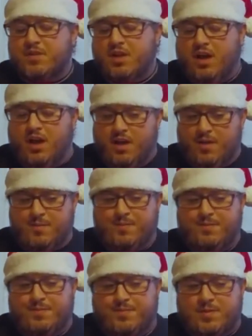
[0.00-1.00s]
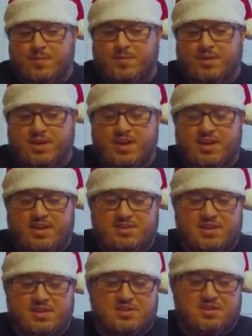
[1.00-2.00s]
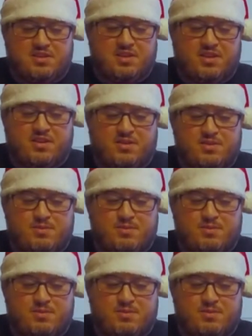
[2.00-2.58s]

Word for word: Um, but yeah, that's actually that was